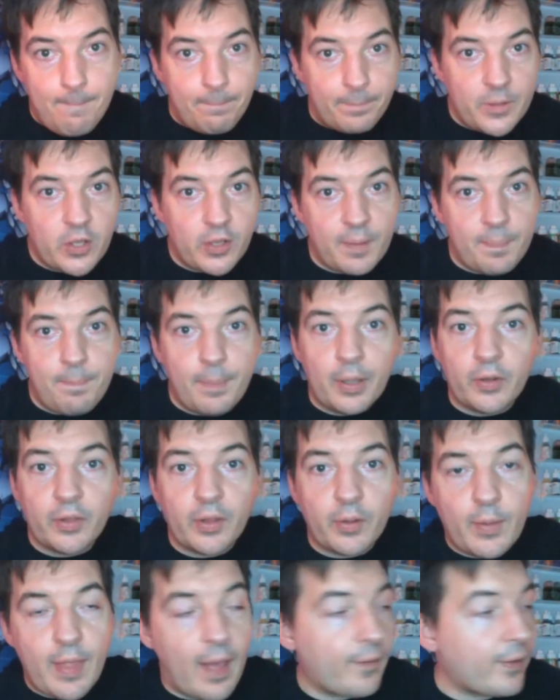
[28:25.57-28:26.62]
you can build
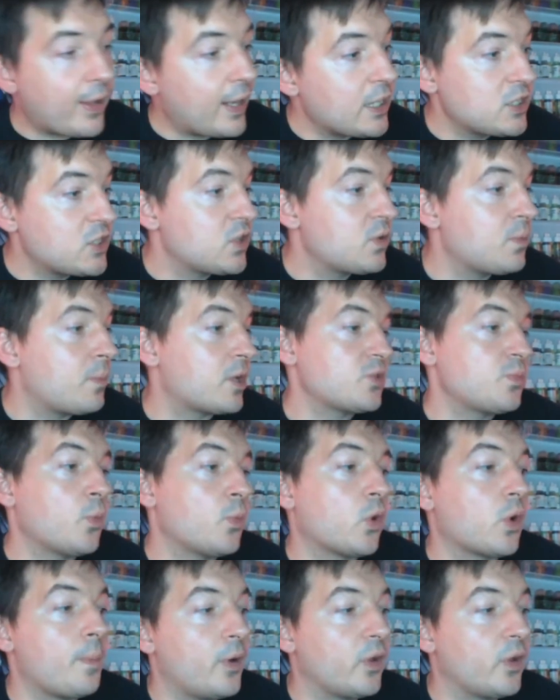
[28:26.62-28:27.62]
it without getting too much more.